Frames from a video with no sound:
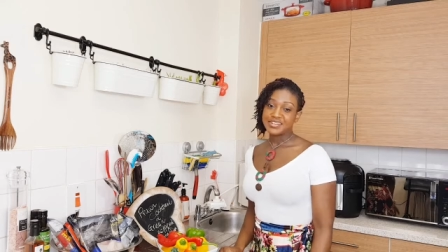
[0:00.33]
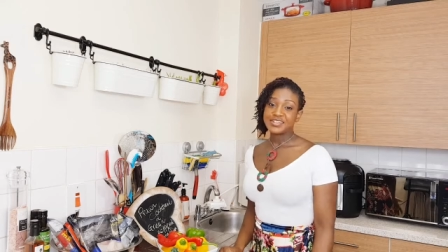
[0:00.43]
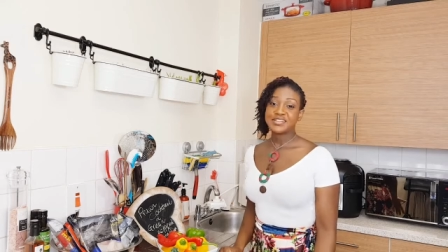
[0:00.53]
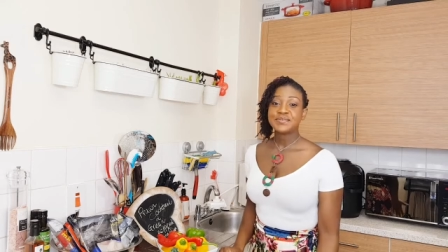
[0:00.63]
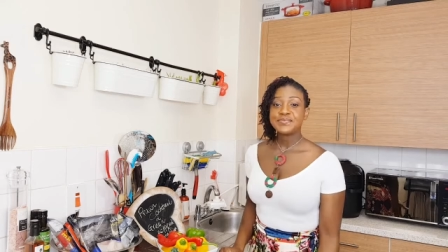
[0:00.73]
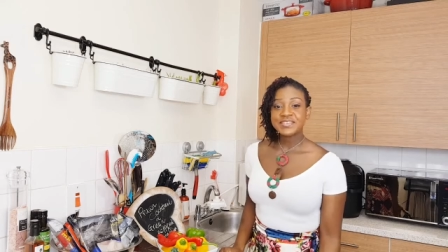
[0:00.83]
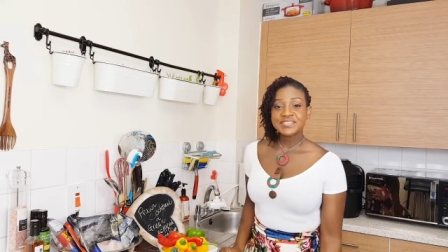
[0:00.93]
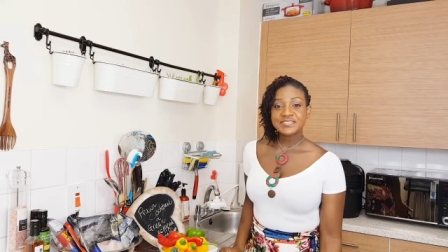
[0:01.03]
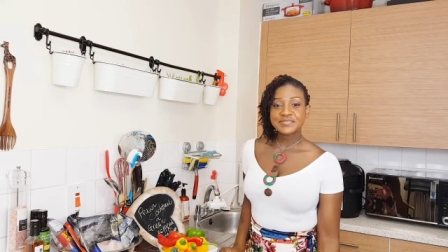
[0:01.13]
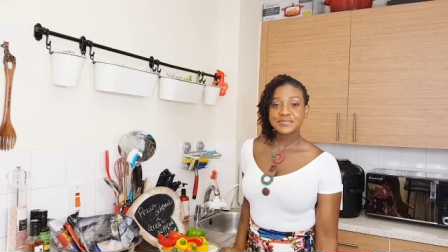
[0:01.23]
Hello
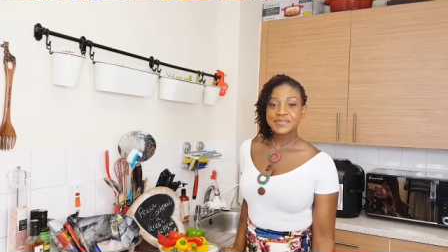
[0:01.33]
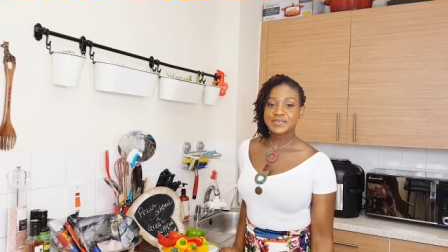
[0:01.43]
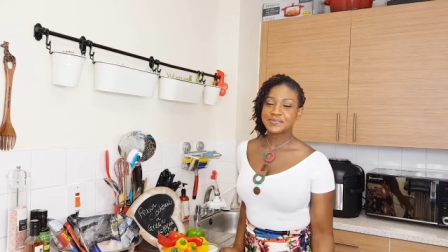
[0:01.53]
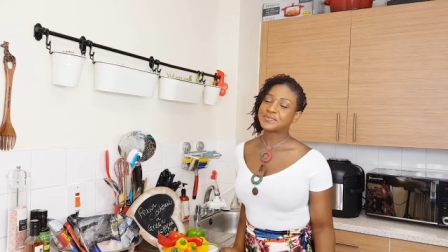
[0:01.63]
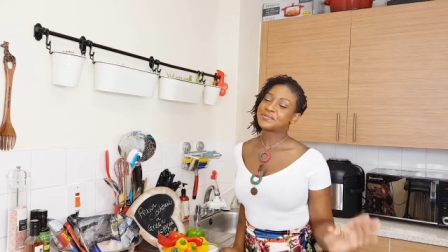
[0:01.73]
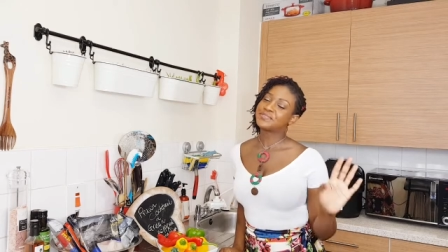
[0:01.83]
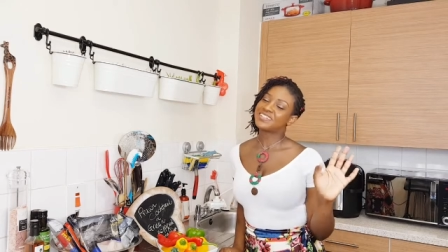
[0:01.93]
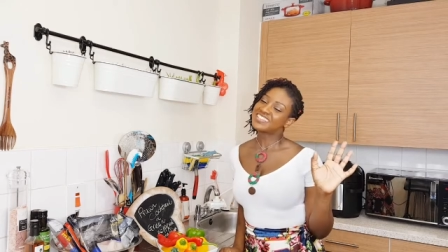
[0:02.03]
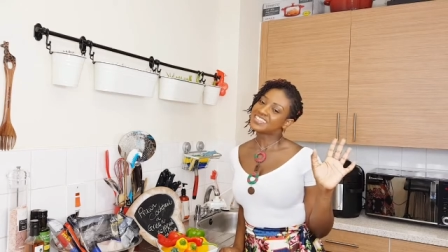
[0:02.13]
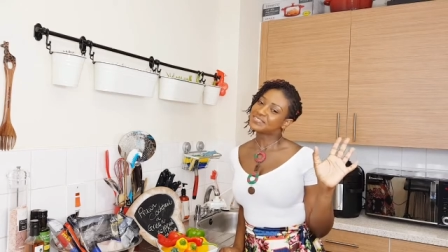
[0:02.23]
beautiful people,
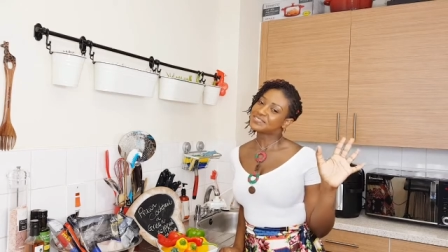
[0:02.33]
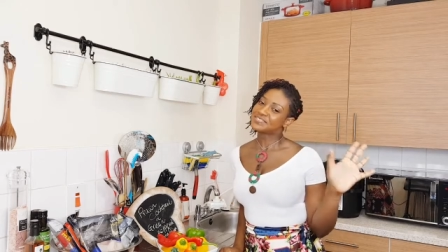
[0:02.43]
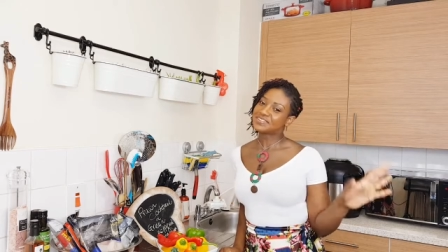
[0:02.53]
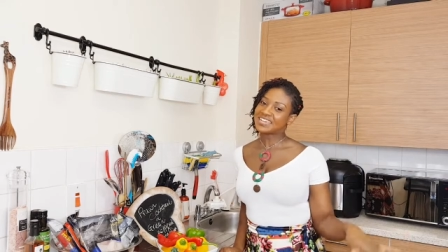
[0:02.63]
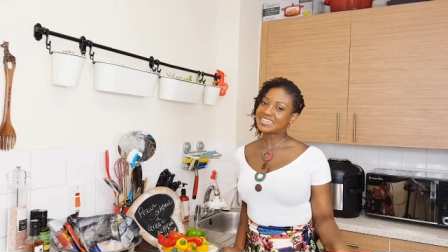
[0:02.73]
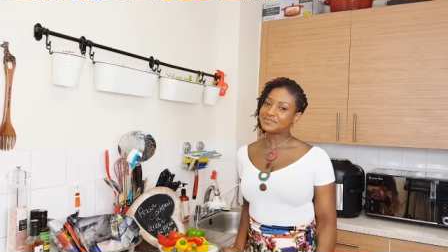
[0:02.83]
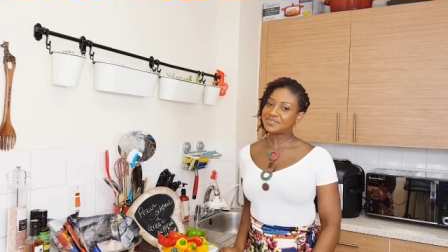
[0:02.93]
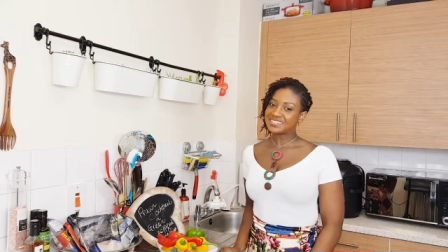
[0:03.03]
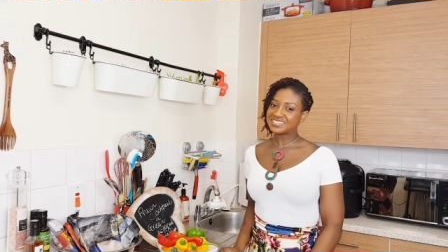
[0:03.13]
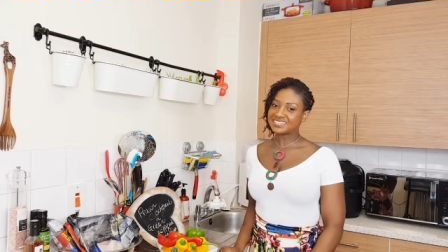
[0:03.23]
welcome to
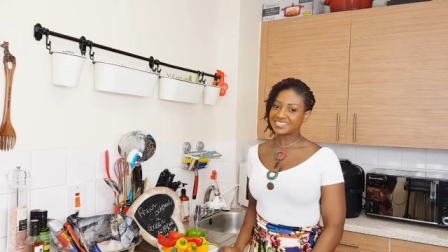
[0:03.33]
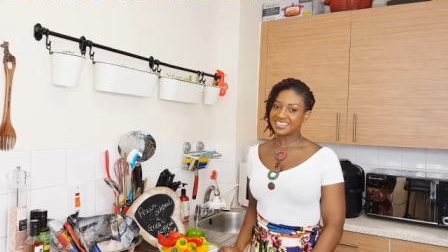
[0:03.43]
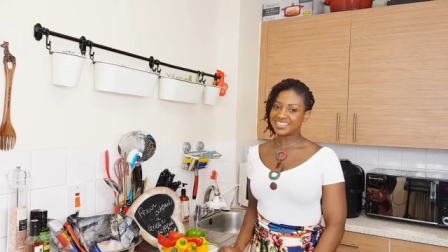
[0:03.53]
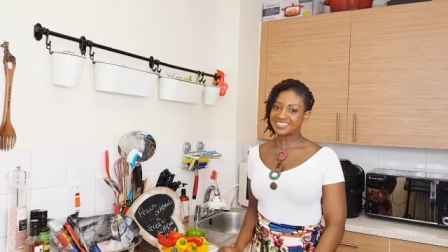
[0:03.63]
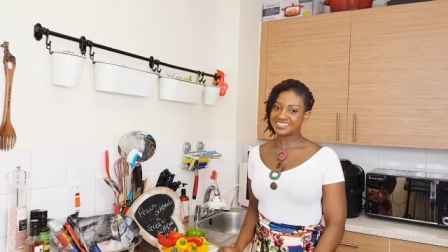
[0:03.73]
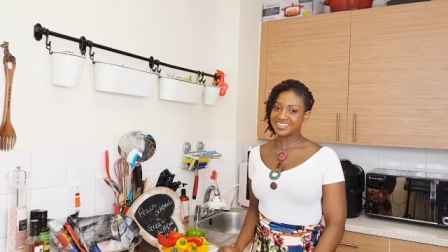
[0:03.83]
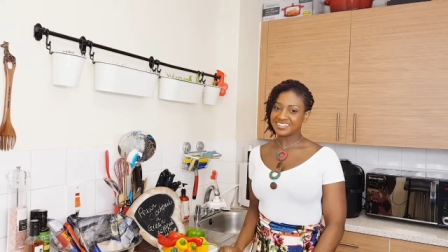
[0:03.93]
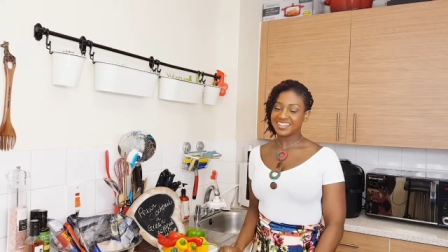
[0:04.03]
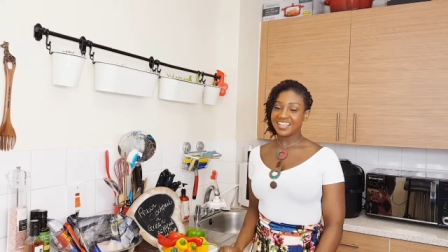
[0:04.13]
AnneBetty's Kitchen.